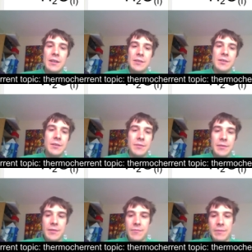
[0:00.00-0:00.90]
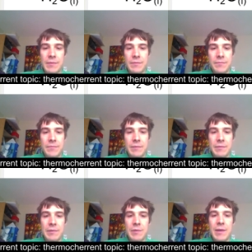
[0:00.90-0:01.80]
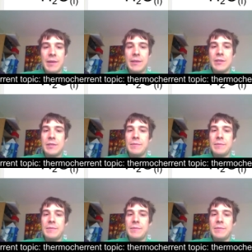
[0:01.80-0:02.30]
So when we require energy,